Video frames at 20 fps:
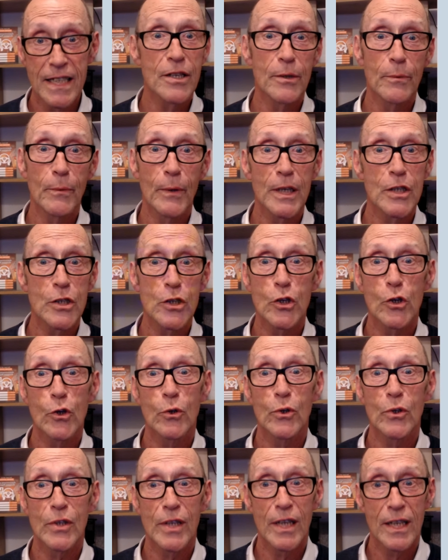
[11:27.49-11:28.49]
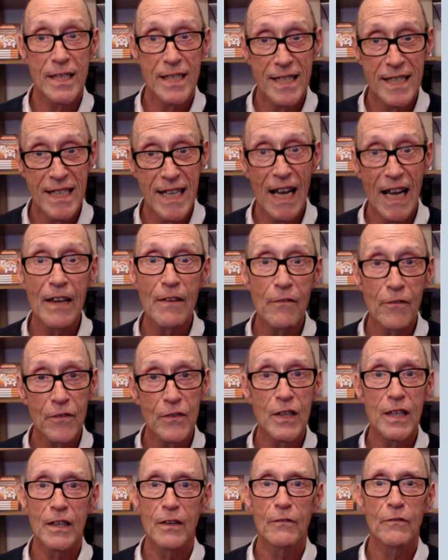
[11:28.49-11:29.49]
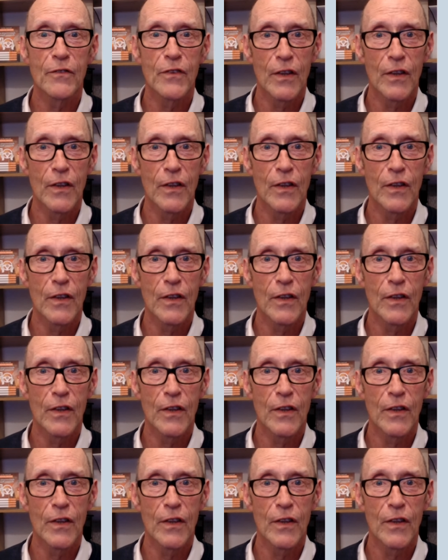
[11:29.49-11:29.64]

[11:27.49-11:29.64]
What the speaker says: to ensure the safety of